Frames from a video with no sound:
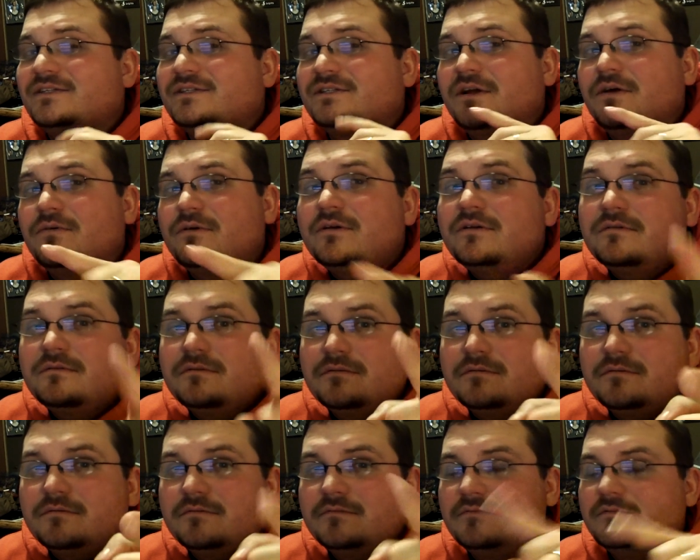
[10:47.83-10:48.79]
So,
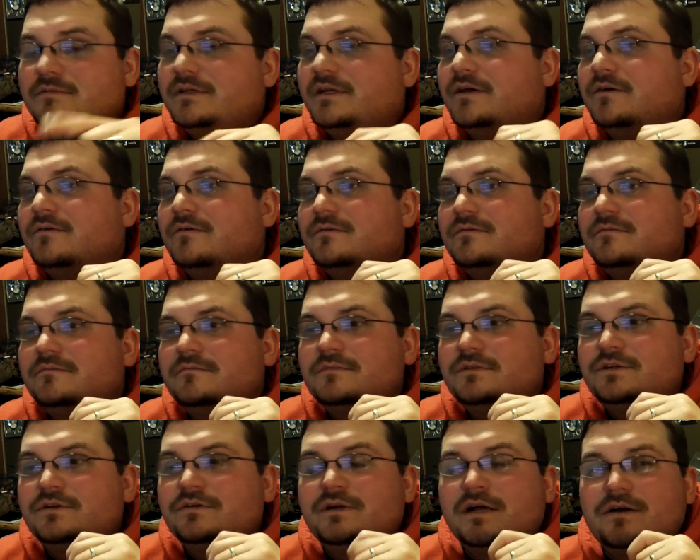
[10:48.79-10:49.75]
you know,
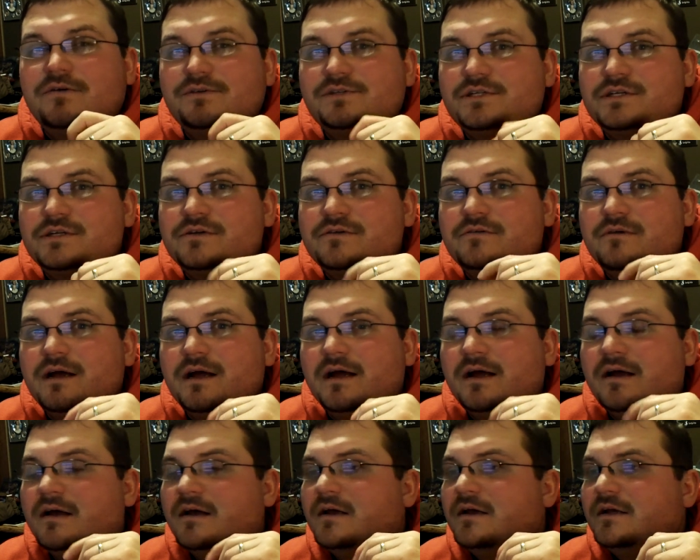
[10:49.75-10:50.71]
kudos to
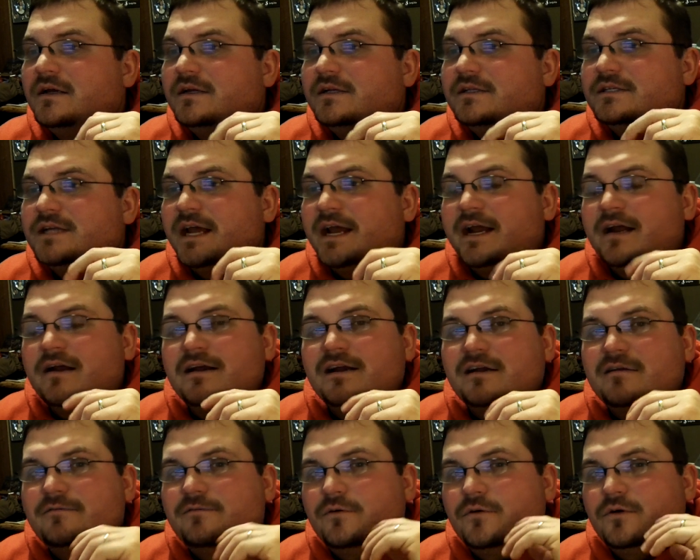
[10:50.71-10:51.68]

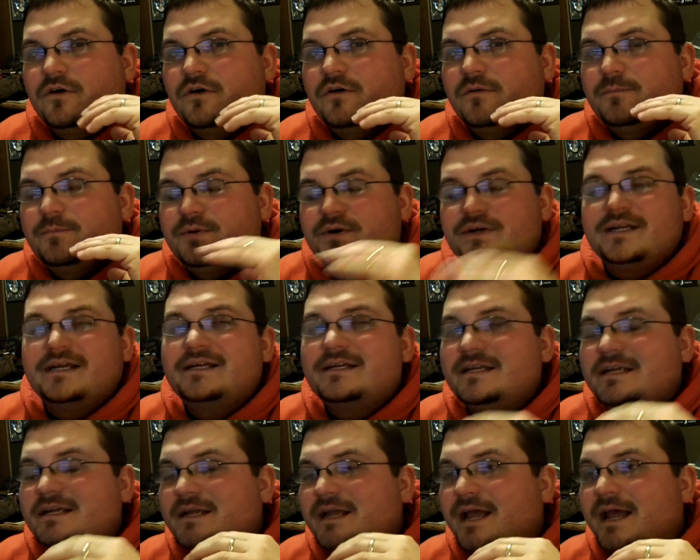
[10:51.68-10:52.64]
Eric for
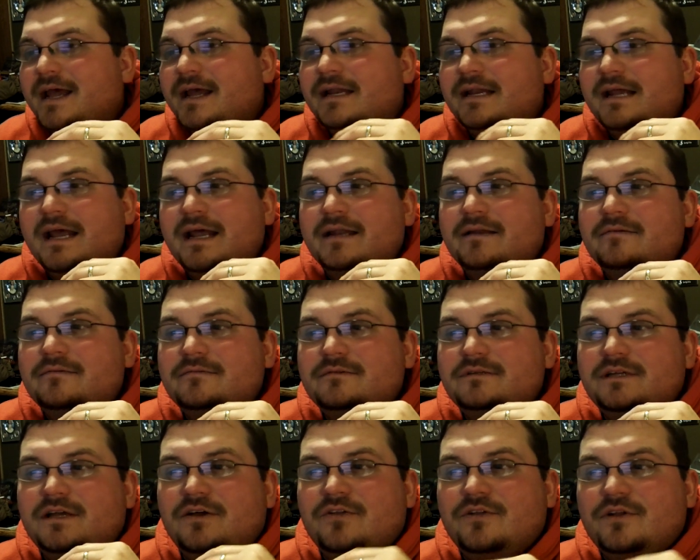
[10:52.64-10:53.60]
predicting
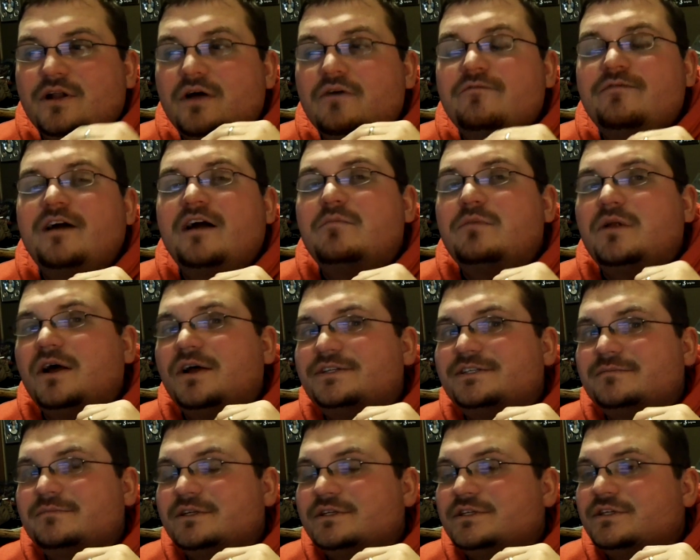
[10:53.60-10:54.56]
and you know, the Lone Fire
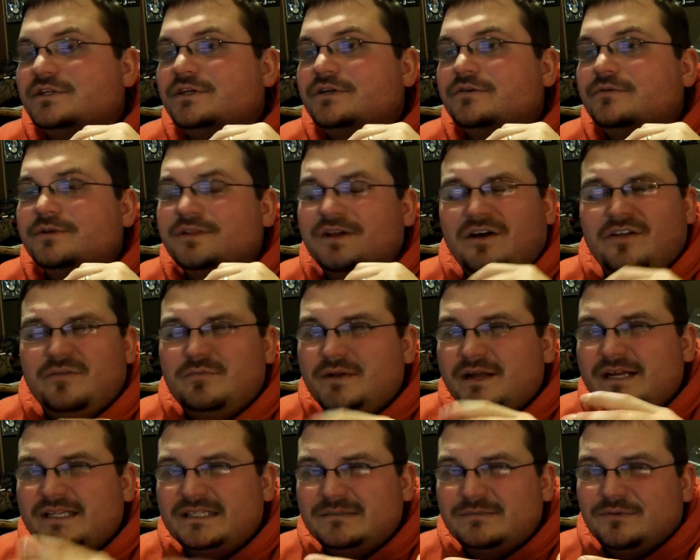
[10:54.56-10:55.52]
Blossom to 2 with all the
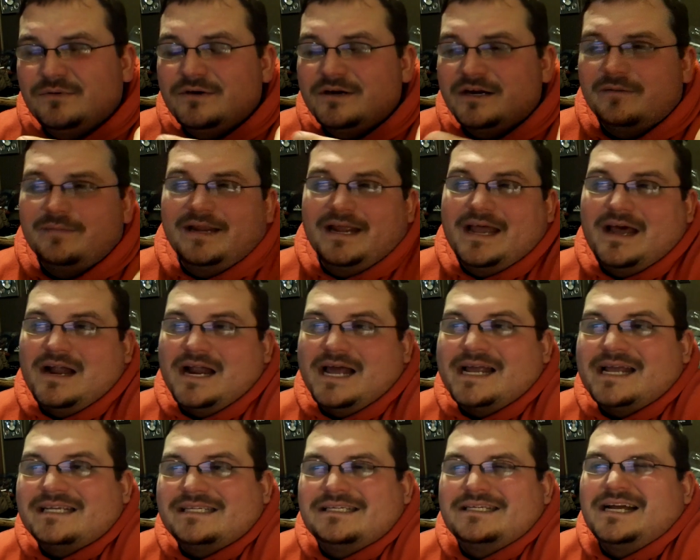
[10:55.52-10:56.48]
plant support coming out.
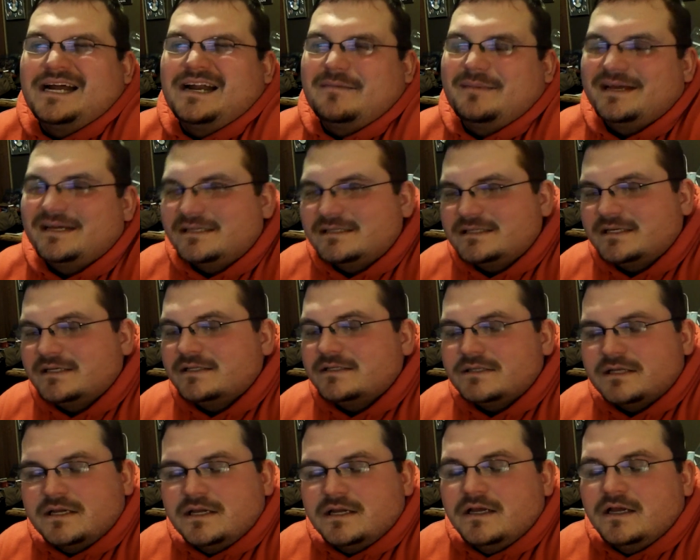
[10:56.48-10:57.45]
I guess it kind of makes
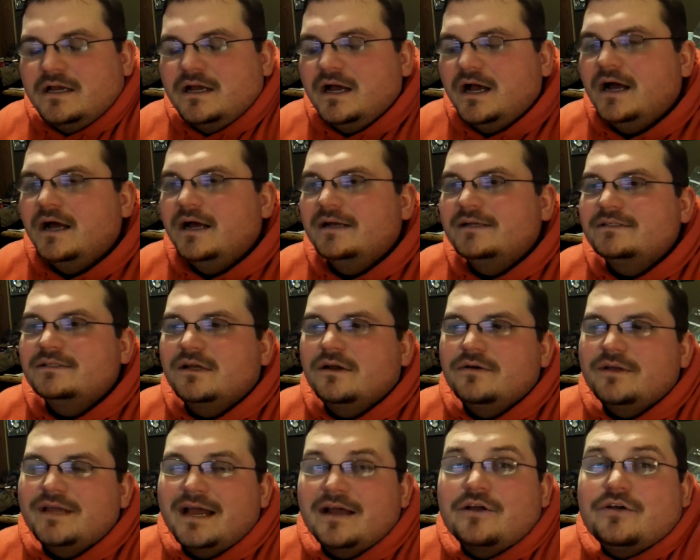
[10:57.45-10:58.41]
sense.
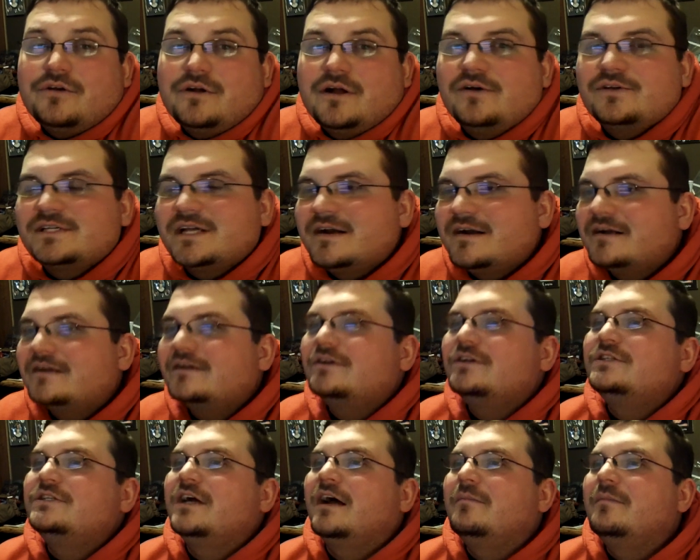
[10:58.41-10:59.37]
So yeah, kudos Eric,
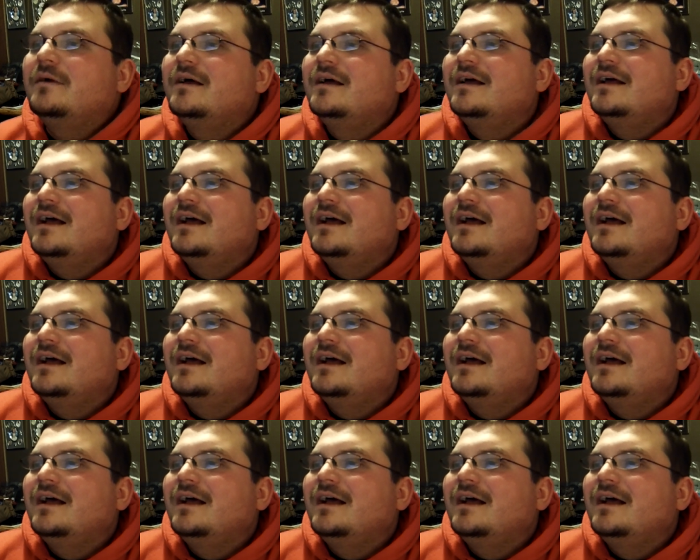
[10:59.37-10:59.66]
good job.